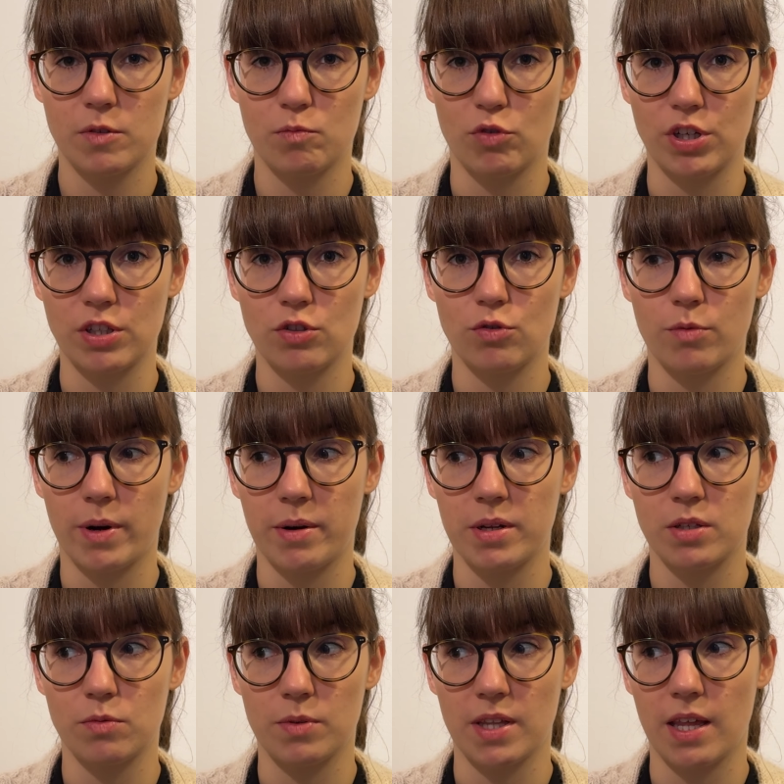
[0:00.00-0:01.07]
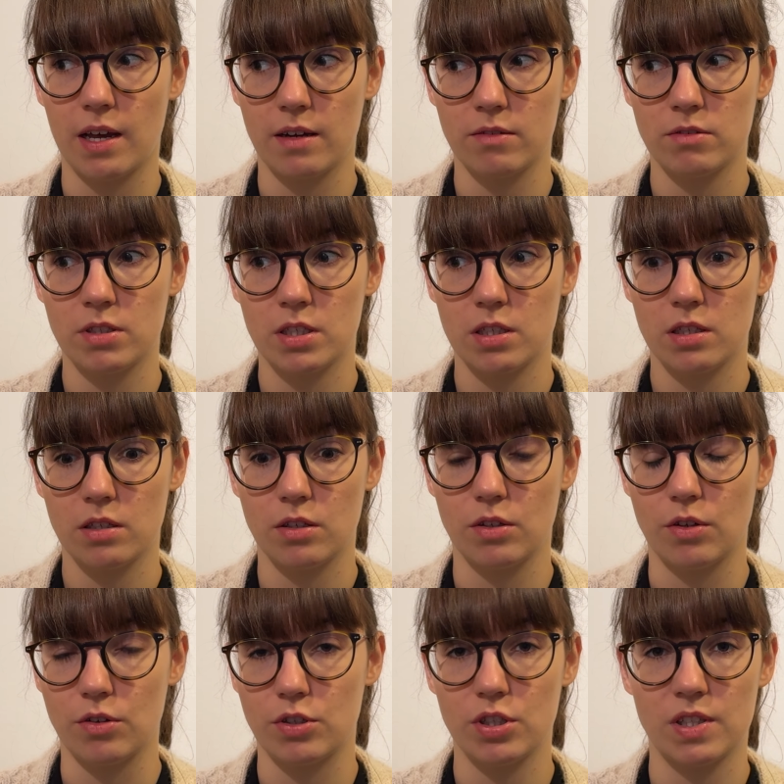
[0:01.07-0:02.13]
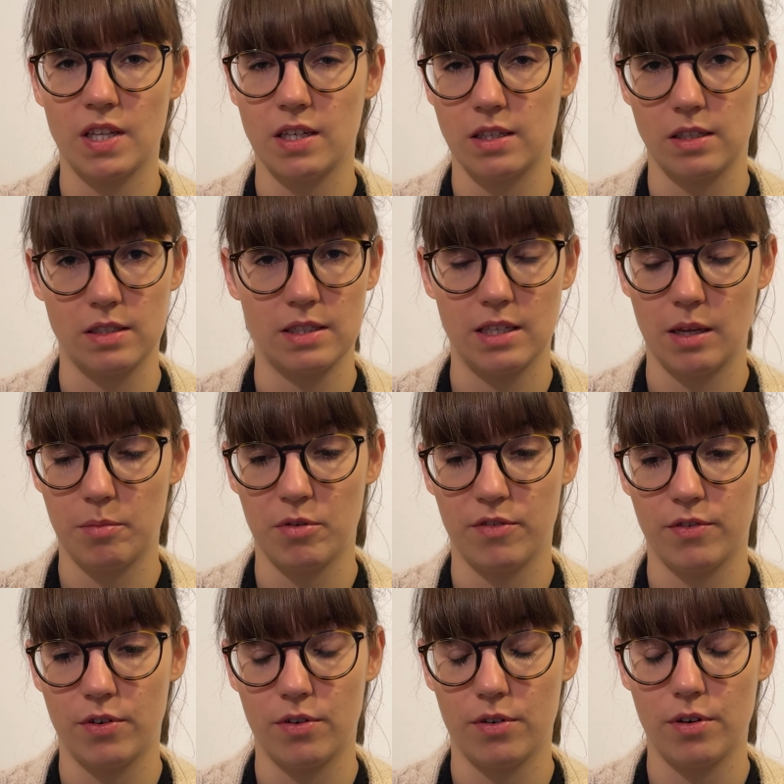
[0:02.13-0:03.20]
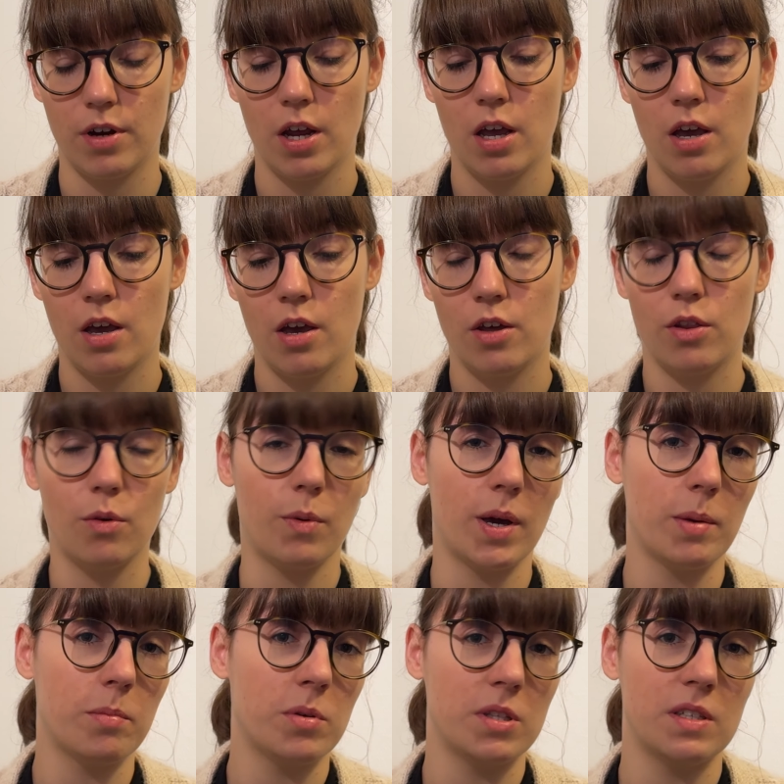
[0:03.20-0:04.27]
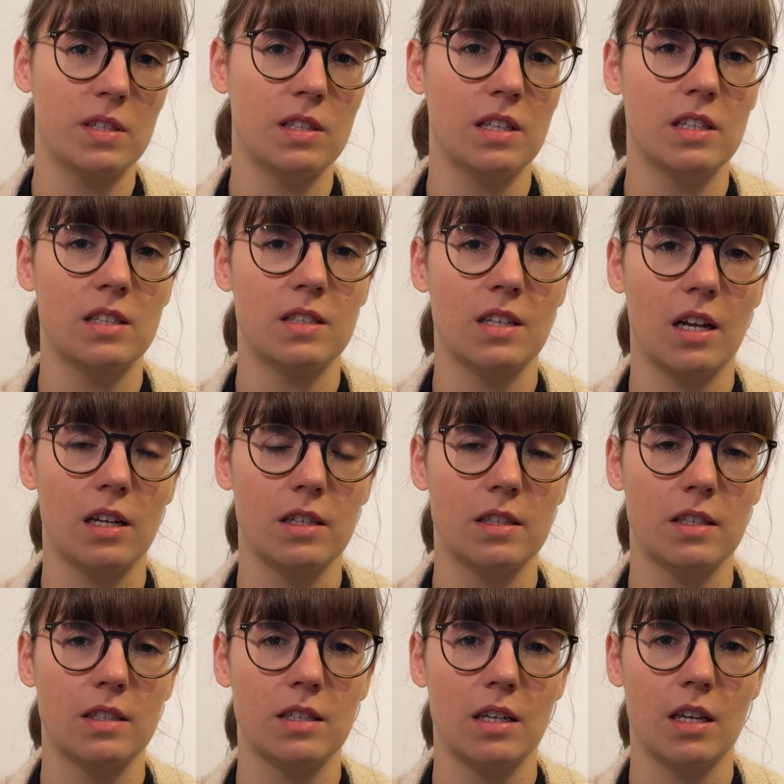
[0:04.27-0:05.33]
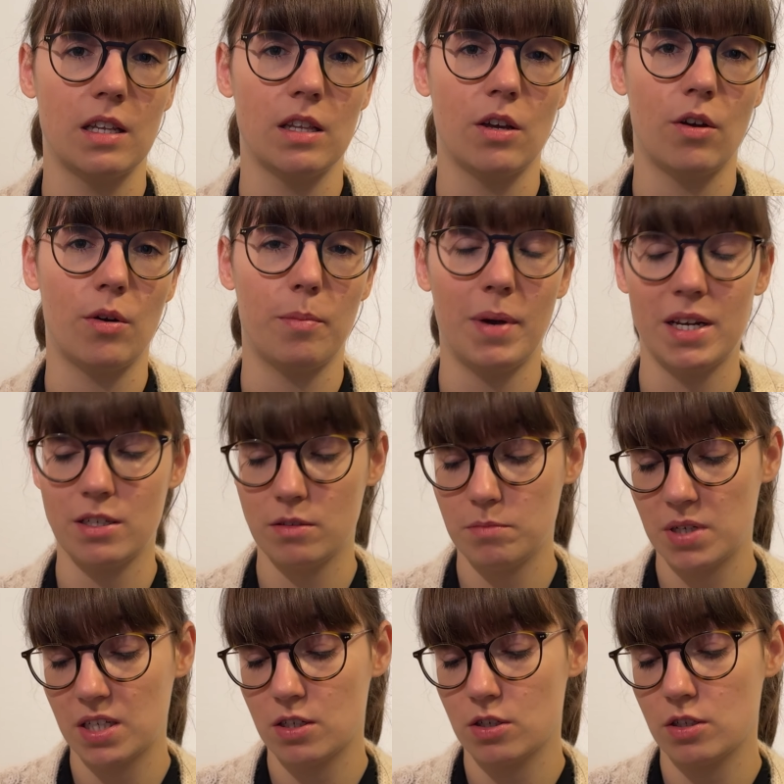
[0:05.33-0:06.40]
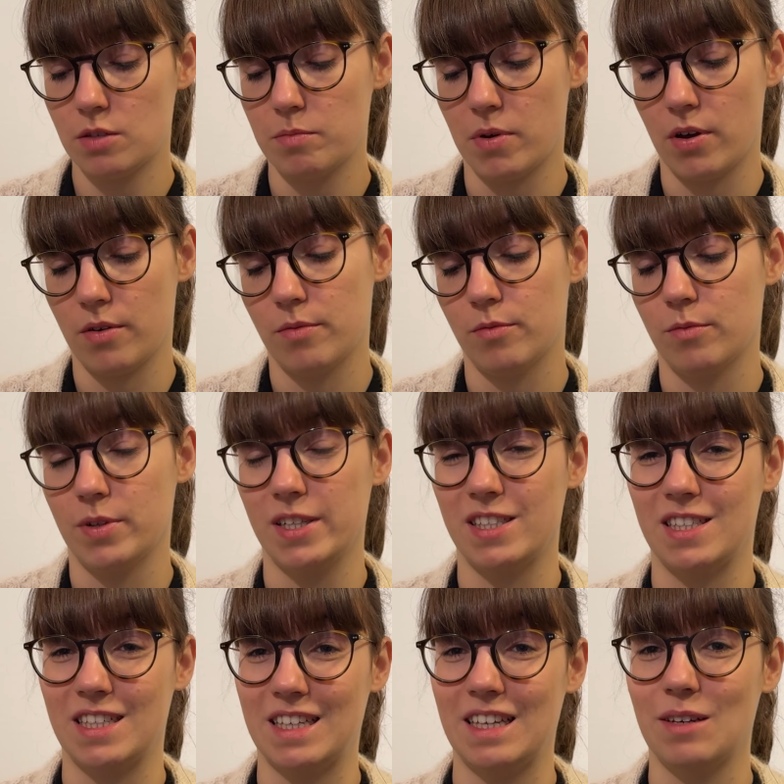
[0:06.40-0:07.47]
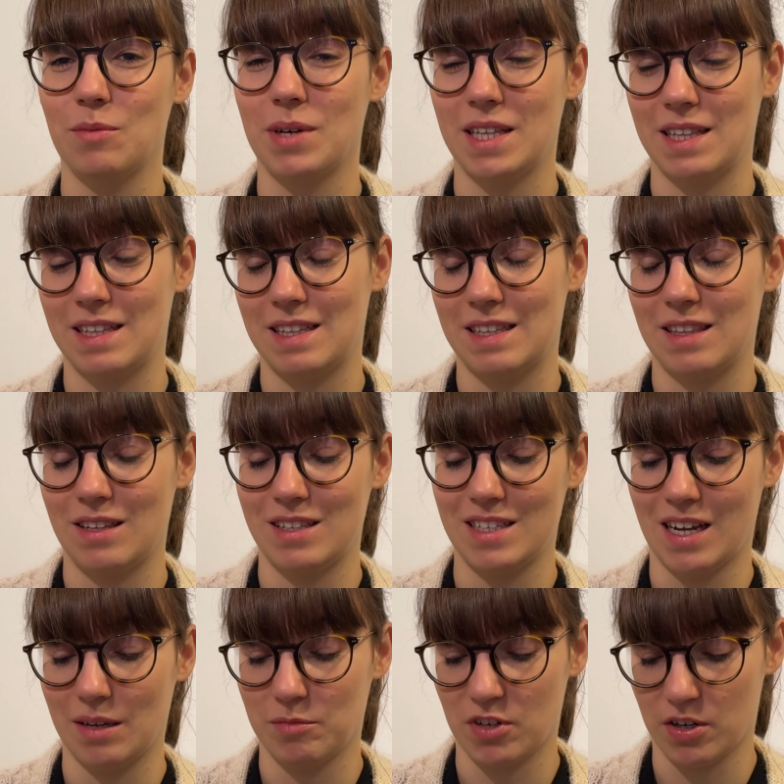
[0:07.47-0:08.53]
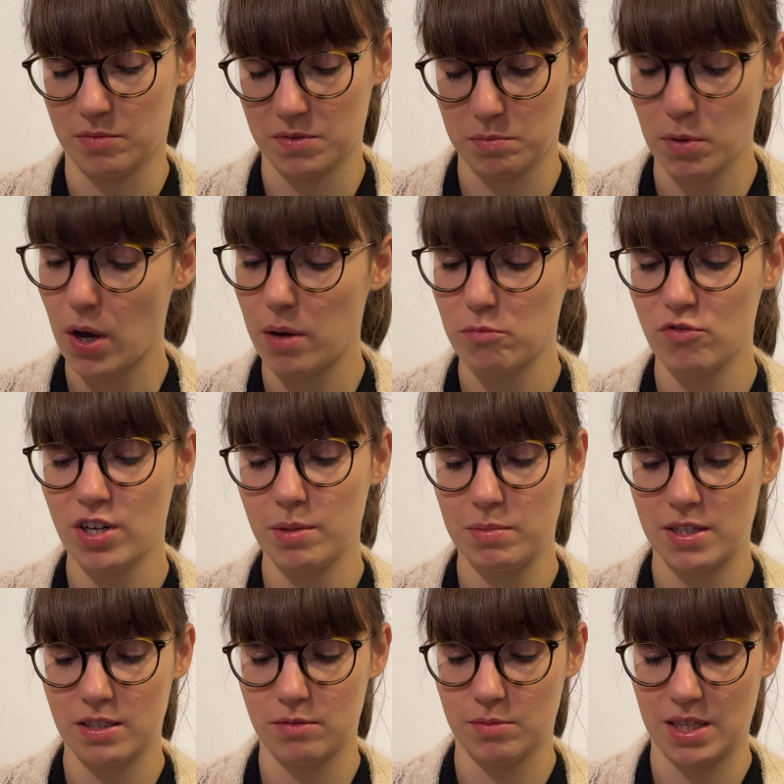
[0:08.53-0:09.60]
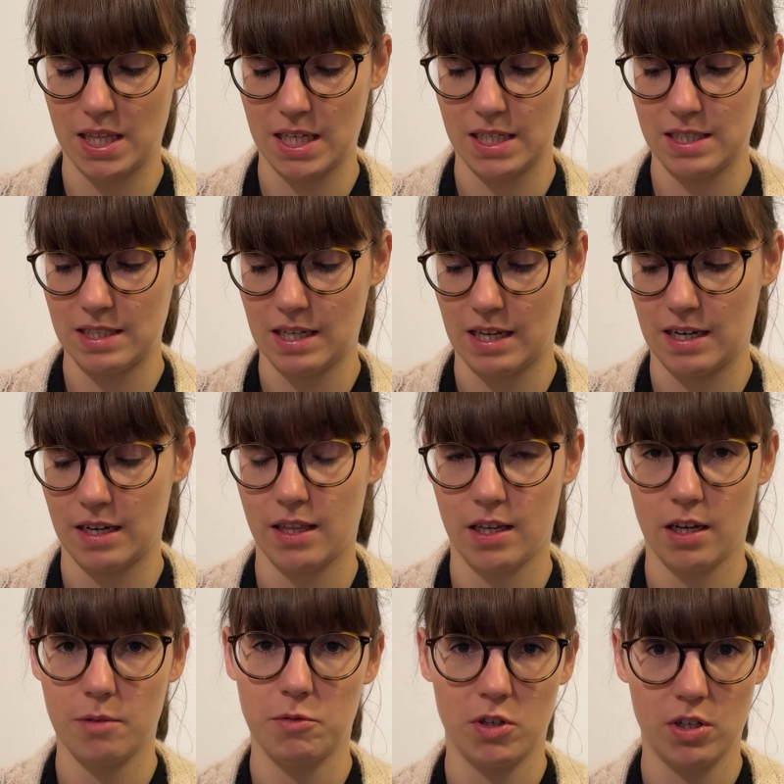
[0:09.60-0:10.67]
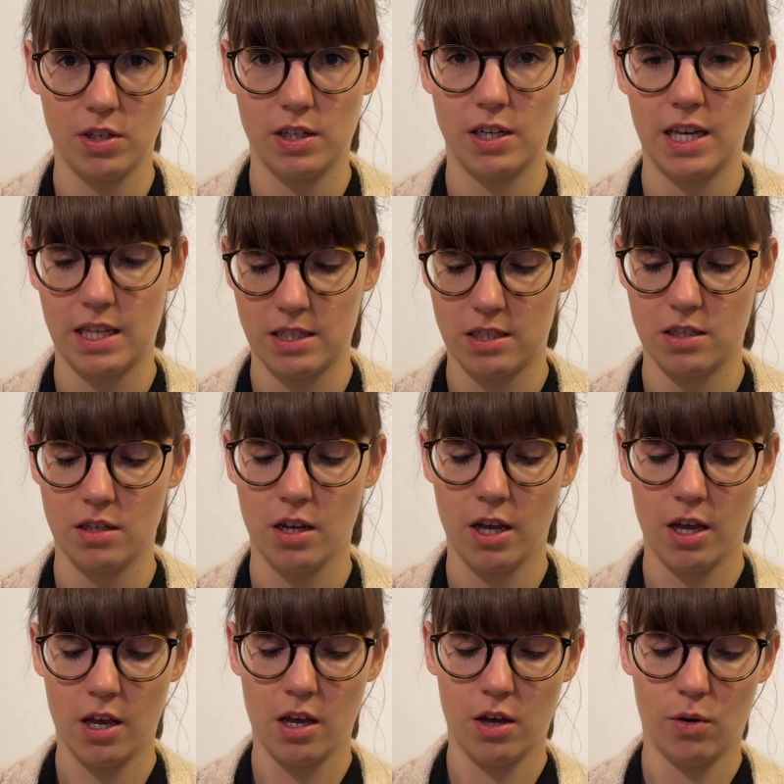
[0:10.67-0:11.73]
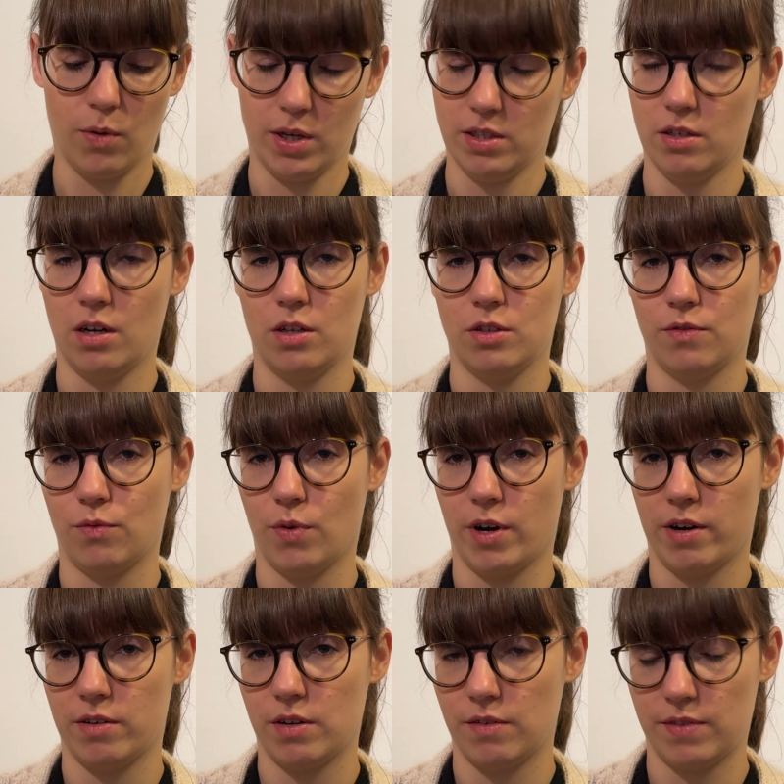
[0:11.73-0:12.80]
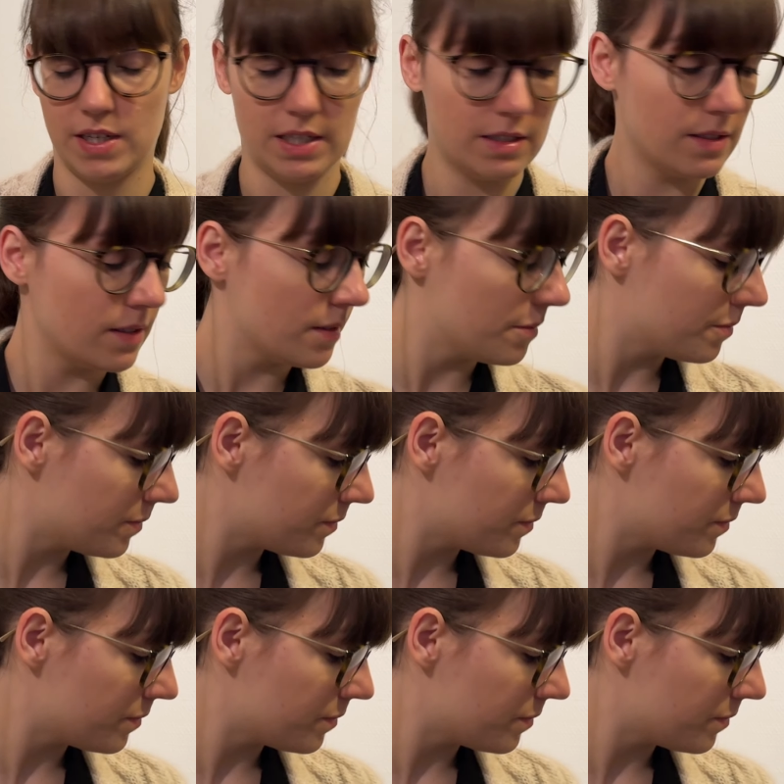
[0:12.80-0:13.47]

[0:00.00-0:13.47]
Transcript: spring to wear it without, you know, just as a sleepover, the way Petite styles it in her pattern pictures, but we'll see when the time comes. But I'm really pleased with this, and I think I'm gonna get quite a lot of wear out of this.